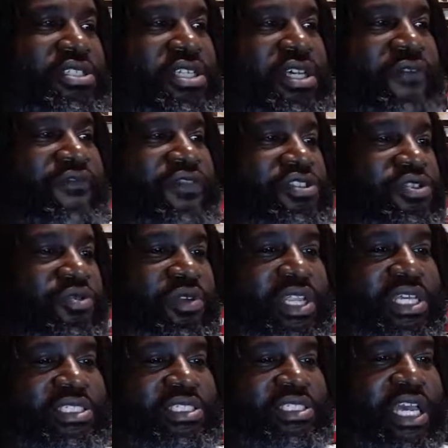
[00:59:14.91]
the official
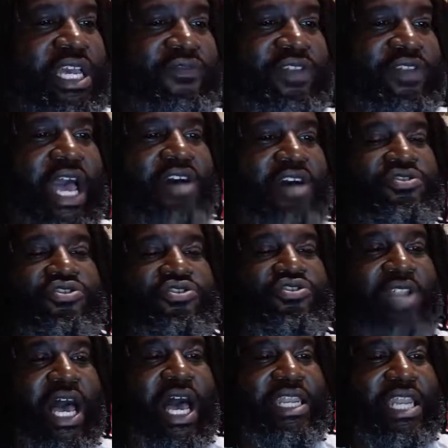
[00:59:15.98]
release date of now
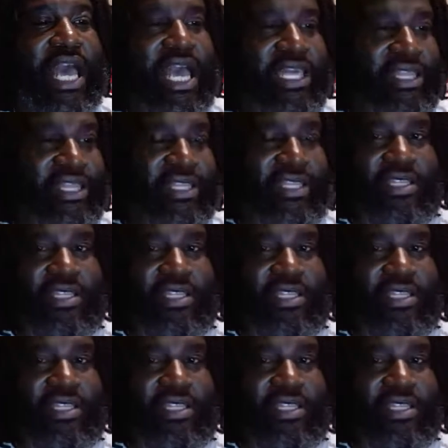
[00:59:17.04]
July 9th.